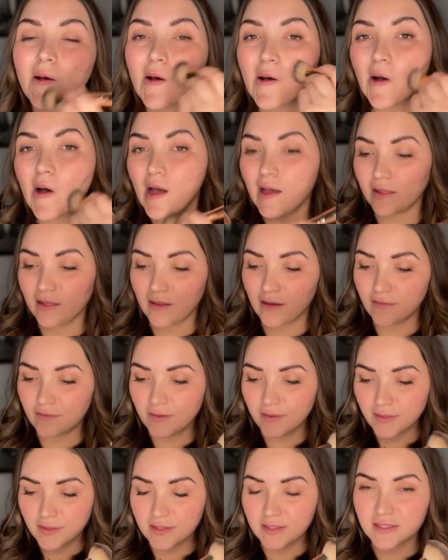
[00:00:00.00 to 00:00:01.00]
I love
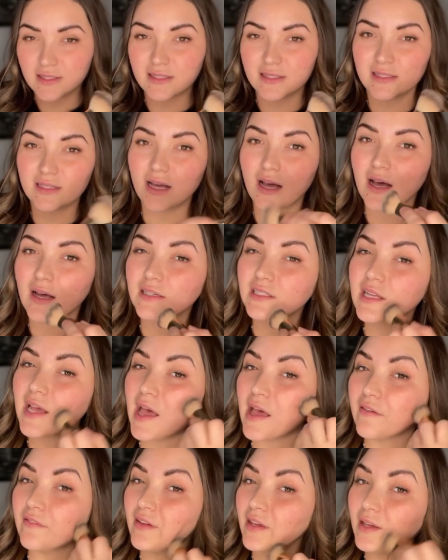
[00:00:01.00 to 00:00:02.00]
that this is not
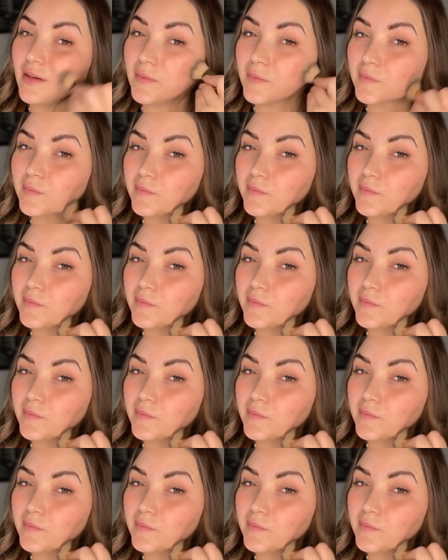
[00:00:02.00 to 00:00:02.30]
heavy,